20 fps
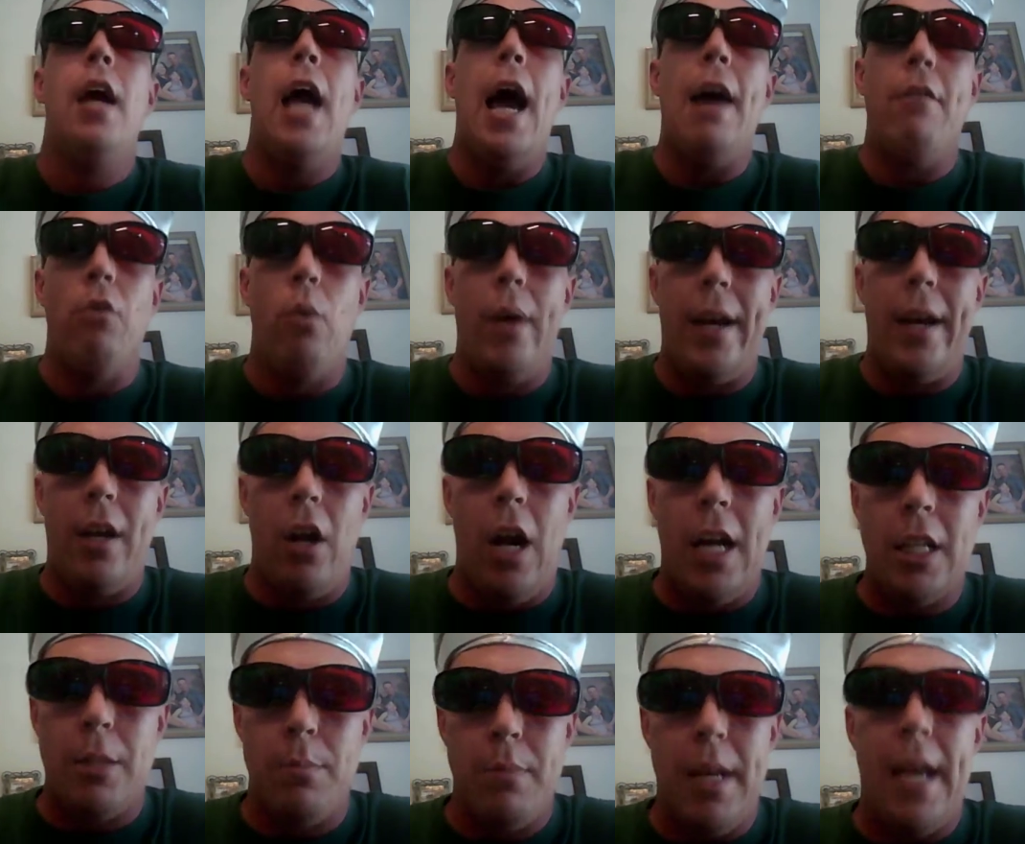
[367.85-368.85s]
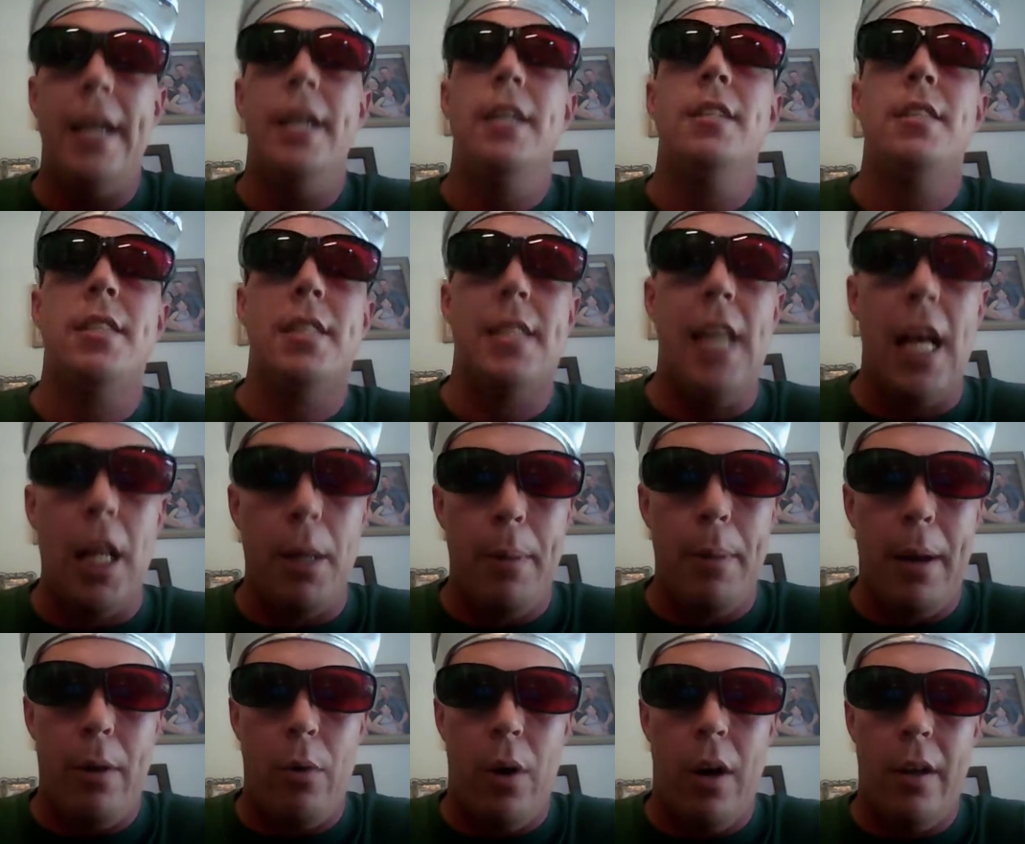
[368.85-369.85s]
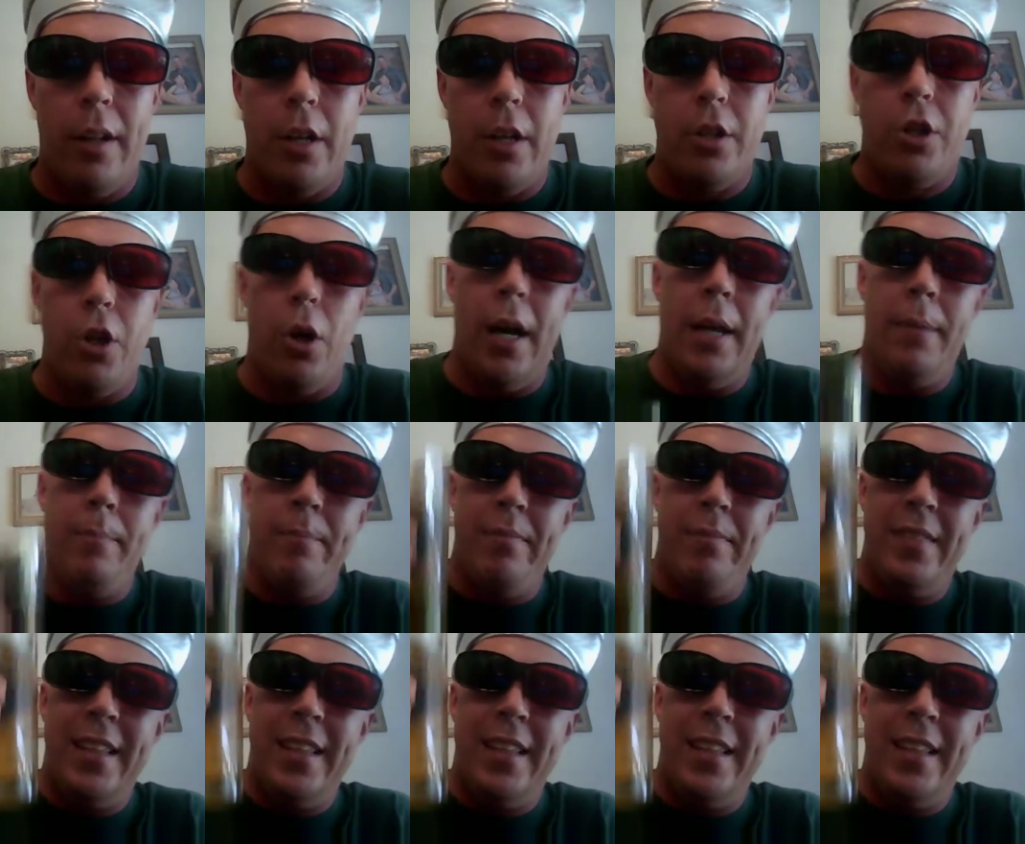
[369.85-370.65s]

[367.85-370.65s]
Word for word: Have a wicked awesome day. Celebrate well and enjoy.